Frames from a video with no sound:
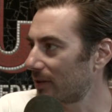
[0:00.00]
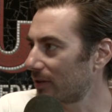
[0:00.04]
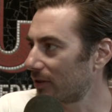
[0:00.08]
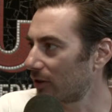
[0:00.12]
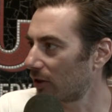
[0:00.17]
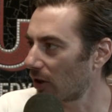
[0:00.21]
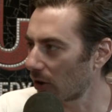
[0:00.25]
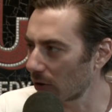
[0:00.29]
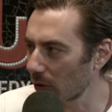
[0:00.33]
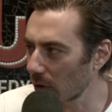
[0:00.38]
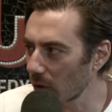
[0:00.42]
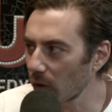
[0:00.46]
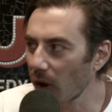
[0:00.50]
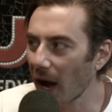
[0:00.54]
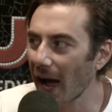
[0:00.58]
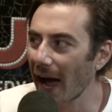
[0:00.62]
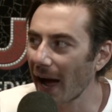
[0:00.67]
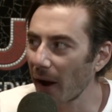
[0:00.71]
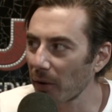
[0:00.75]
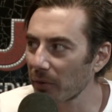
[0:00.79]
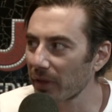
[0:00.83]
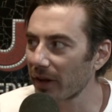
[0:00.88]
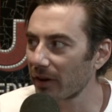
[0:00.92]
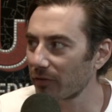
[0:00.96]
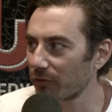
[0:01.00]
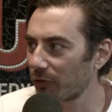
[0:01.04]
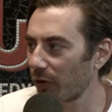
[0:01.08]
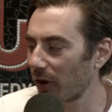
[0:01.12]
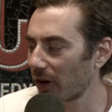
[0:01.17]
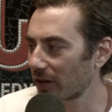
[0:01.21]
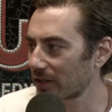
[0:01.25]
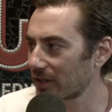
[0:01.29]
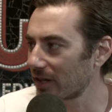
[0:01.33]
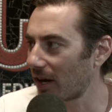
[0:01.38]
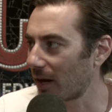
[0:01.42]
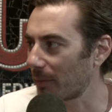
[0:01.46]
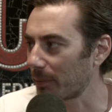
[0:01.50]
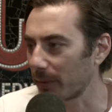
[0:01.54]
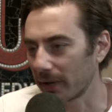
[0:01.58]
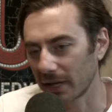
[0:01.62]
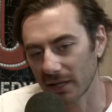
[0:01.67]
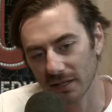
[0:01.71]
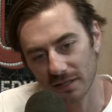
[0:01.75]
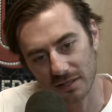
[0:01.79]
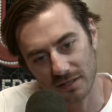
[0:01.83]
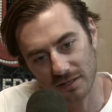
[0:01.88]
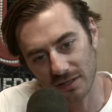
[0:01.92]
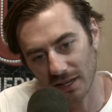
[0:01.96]
You don't know how they're fucked up. And
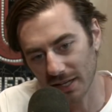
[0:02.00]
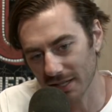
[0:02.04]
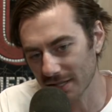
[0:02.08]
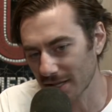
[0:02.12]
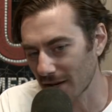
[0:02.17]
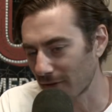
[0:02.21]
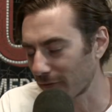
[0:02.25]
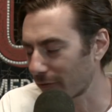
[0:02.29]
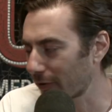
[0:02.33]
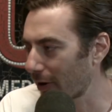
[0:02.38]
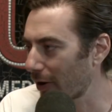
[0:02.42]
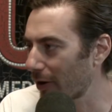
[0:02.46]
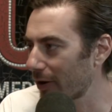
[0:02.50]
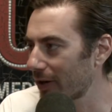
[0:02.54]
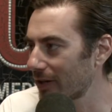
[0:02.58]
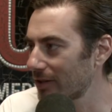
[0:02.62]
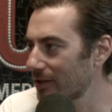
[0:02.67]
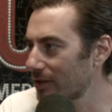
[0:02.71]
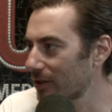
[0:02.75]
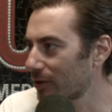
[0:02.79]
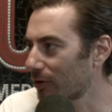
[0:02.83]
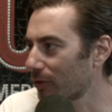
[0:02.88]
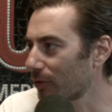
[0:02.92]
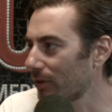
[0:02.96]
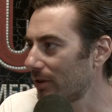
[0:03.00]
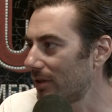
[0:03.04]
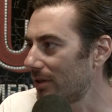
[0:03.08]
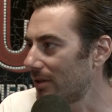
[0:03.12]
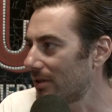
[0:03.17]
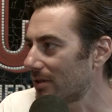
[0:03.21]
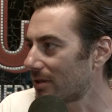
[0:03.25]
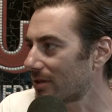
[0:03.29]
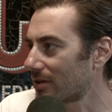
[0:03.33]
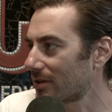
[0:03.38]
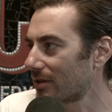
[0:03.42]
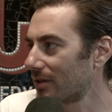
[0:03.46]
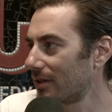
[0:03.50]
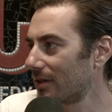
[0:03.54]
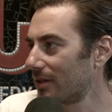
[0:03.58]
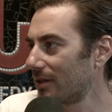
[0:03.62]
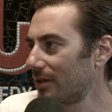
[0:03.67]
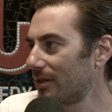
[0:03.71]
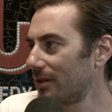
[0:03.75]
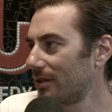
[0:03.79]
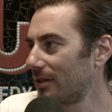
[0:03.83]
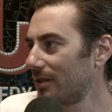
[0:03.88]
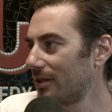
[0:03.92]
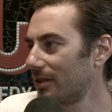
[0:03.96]
it's, like I said, varying degrees.
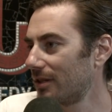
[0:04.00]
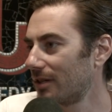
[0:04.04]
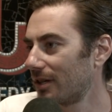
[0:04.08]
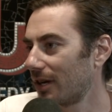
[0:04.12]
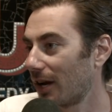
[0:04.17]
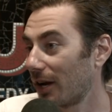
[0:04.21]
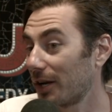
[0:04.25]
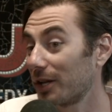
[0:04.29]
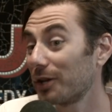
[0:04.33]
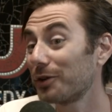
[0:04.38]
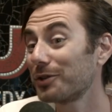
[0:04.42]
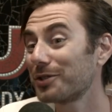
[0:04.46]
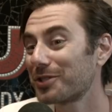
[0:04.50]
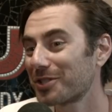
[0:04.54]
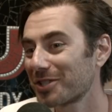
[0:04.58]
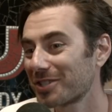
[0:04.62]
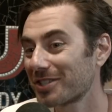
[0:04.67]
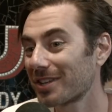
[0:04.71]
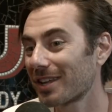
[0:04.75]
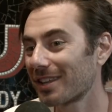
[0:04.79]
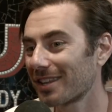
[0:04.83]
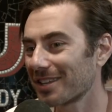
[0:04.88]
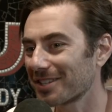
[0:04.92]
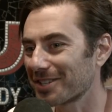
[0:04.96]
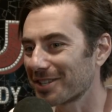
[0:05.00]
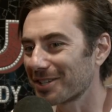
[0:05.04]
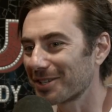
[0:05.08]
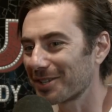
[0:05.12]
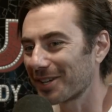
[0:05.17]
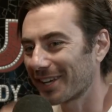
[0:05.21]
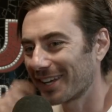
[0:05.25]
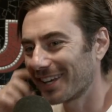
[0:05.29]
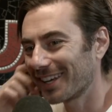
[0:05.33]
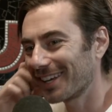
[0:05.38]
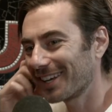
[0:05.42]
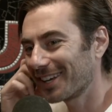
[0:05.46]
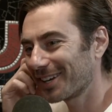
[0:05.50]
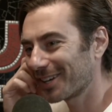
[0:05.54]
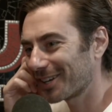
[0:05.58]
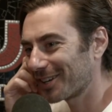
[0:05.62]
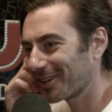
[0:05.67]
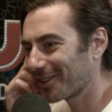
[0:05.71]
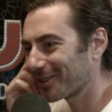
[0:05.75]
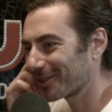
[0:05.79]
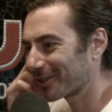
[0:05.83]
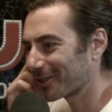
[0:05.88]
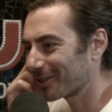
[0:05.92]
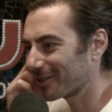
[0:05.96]
Yeah. And he used to say this, he had
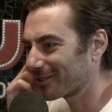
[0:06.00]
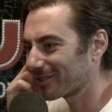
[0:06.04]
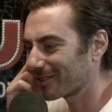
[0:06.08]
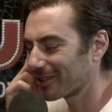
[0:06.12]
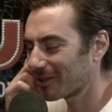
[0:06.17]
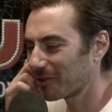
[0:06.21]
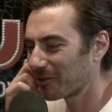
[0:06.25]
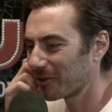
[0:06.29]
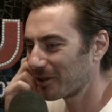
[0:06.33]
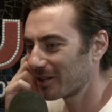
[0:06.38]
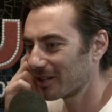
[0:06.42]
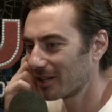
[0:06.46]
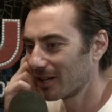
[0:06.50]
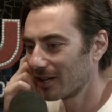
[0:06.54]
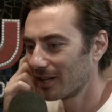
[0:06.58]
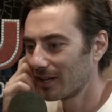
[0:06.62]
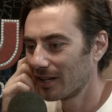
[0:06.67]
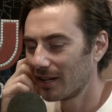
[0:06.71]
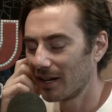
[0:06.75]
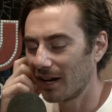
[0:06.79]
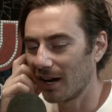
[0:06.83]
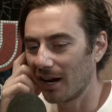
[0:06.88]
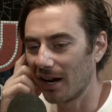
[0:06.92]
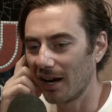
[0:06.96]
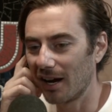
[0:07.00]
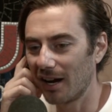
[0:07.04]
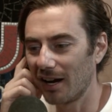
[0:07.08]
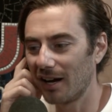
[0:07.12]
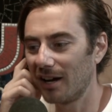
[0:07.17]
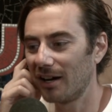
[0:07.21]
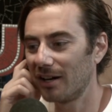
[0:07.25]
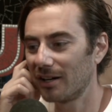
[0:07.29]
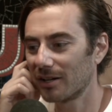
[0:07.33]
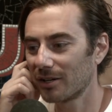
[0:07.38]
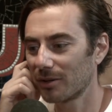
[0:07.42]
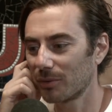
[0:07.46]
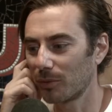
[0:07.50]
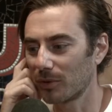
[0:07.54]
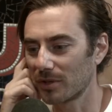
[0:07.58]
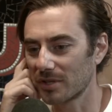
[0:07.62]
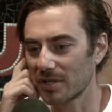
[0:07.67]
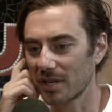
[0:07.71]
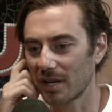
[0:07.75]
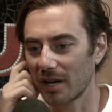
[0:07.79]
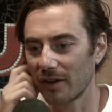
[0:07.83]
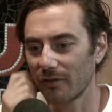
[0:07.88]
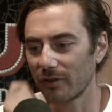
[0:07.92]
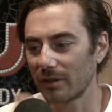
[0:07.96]
another good theory, was
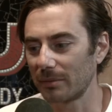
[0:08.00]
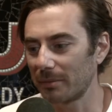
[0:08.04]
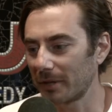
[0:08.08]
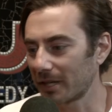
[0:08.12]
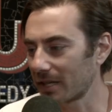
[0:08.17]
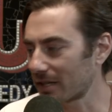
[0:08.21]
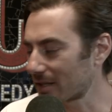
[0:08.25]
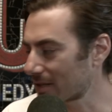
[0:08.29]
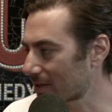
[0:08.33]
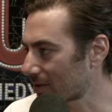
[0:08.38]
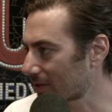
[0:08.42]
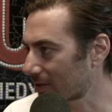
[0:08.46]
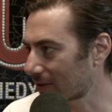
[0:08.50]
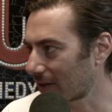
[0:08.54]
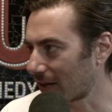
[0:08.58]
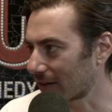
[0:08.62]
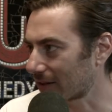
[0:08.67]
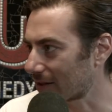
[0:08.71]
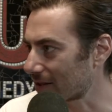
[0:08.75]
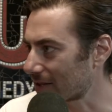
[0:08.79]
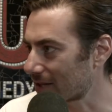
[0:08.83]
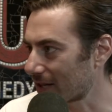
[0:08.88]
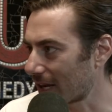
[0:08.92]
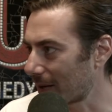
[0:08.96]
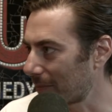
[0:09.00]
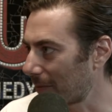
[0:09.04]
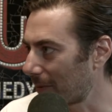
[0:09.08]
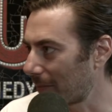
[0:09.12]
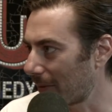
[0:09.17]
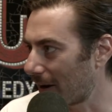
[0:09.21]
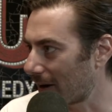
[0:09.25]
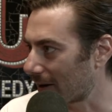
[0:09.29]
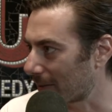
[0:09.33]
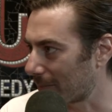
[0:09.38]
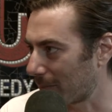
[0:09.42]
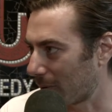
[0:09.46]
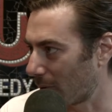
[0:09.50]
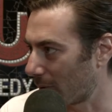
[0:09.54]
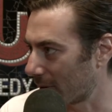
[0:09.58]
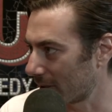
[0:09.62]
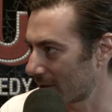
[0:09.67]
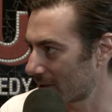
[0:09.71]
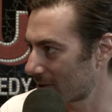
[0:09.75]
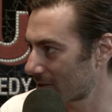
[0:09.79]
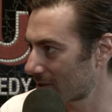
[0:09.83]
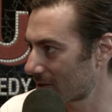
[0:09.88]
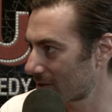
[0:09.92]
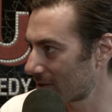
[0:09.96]
that everybody's got the same amount of
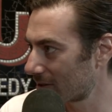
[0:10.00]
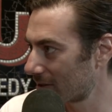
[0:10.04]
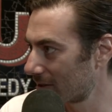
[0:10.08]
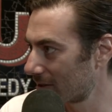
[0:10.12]
points.